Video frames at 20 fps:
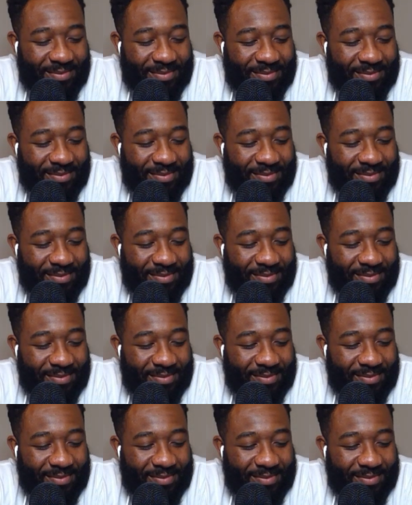
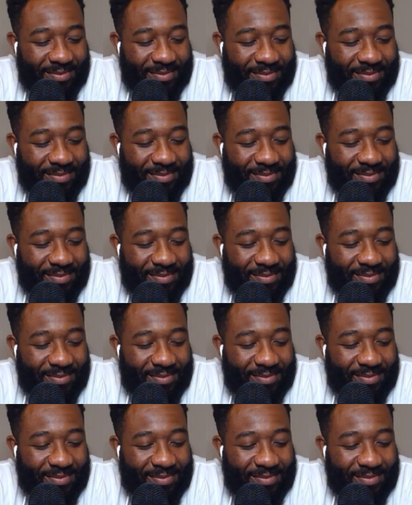
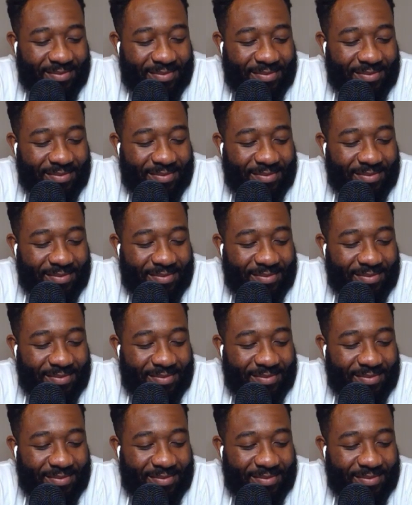The person shown says nothing.